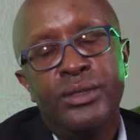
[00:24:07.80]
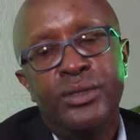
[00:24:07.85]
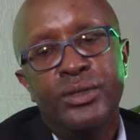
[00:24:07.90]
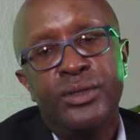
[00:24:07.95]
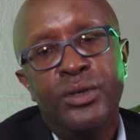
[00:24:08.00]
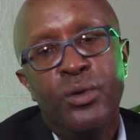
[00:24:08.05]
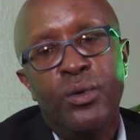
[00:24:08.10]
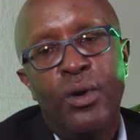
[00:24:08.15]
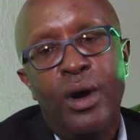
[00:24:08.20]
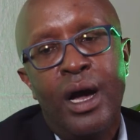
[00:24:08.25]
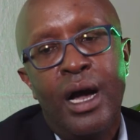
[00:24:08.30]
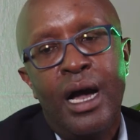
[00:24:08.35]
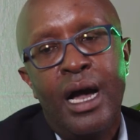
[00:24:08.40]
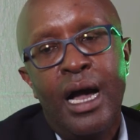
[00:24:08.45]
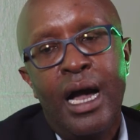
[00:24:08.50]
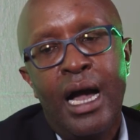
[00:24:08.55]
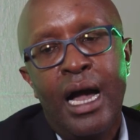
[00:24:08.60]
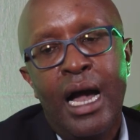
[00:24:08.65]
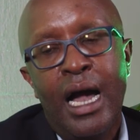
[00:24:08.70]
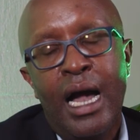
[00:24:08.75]
So
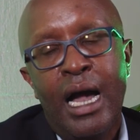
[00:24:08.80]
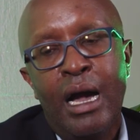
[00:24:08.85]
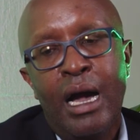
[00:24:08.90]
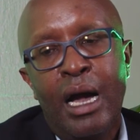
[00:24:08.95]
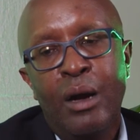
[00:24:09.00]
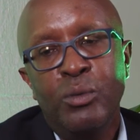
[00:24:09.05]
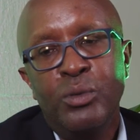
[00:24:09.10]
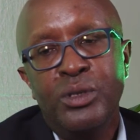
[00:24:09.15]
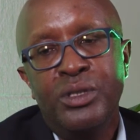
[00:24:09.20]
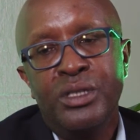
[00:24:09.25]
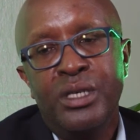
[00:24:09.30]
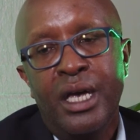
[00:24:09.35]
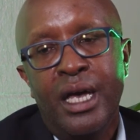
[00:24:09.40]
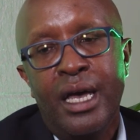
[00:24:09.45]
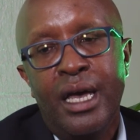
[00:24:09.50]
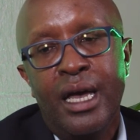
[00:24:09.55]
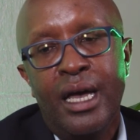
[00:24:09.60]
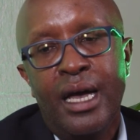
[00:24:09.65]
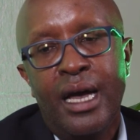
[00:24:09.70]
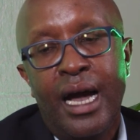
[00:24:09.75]
I would
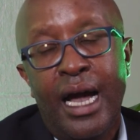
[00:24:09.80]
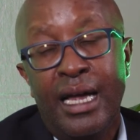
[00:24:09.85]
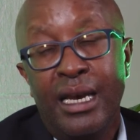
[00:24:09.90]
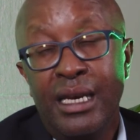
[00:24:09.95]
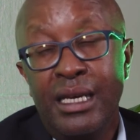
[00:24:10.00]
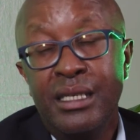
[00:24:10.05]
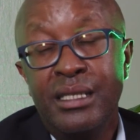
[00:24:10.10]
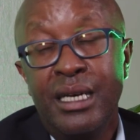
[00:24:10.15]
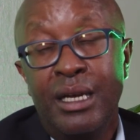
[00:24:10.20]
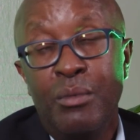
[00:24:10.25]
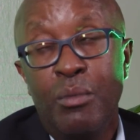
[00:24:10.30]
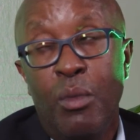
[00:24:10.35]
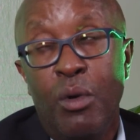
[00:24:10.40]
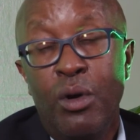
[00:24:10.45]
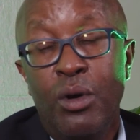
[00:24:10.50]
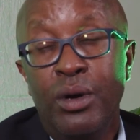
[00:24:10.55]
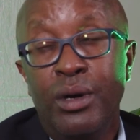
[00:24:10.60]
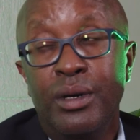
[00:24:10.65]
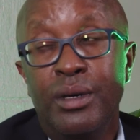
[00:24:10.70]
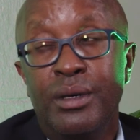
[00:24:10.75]
say I listen
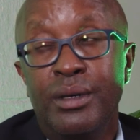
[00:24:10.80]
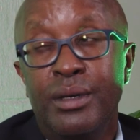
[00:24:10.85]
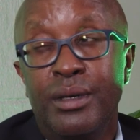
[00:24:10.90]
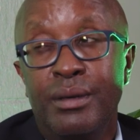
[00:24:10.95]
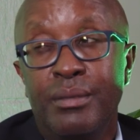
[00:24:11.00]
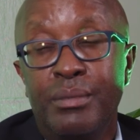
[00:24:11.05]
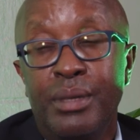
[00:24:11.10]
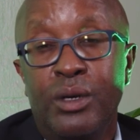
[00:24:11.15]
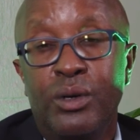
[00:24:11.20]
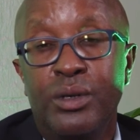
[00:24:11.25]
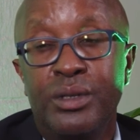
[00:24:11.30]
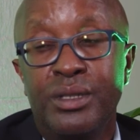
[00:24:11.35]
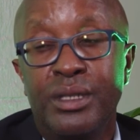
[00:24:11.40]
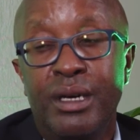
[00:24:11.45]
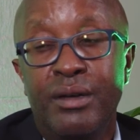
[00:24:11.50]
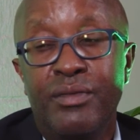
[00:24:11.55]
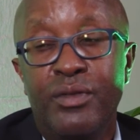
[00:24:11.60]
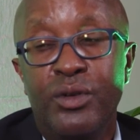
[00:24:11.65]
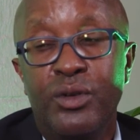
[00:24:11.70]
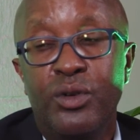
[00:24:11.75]
more,
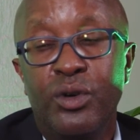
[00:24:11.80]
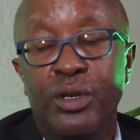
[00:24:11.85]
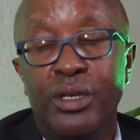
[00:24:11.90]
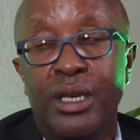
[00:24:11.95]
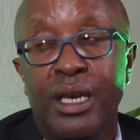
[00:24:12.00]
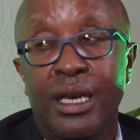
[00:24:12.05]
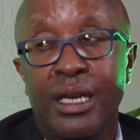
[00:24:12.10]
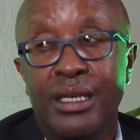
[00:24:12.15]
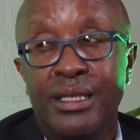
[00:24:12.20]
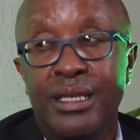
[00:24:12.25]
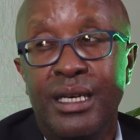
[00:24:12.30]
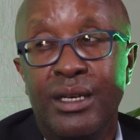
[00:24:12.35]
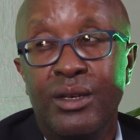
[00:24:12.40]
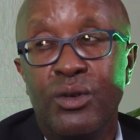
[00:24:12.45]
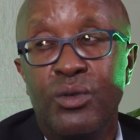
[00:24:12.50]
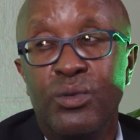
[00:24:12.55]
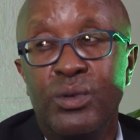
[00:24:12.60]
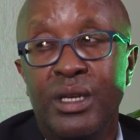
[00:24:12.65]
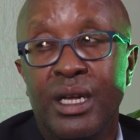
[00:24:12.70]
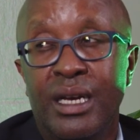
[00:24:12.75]
because if you don't listen,
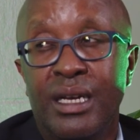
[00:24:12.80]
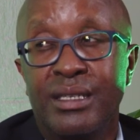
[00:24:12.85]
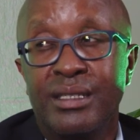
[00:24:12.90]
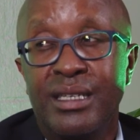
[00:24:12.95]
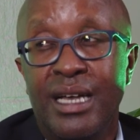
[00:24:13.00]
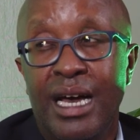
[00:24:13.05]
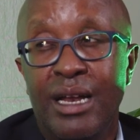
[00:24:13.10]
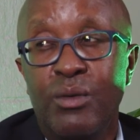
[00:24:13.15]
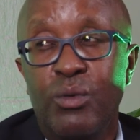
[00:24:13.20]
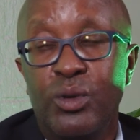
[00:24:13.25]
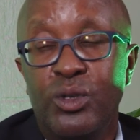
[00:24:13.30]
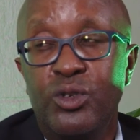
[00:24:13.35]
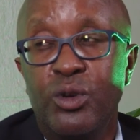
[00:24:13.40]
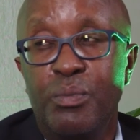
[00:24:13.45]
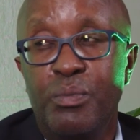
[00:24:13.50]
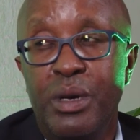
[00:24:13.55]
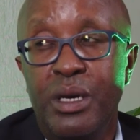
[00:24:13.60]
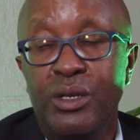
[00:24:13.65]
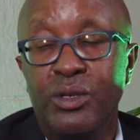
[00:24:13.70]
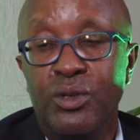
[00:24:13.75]
you won't understand what
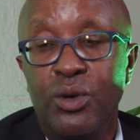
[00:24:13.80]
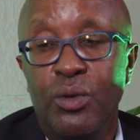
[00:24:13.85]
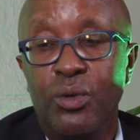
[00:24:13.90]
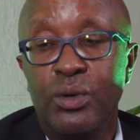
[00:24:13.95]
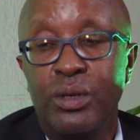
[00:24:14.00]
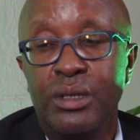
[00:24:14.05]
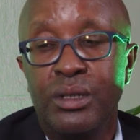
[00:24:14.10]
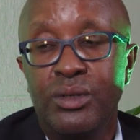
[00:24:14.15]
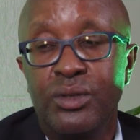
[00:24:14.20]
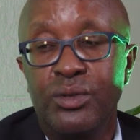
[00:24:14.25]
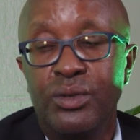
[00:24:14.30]
you're being told.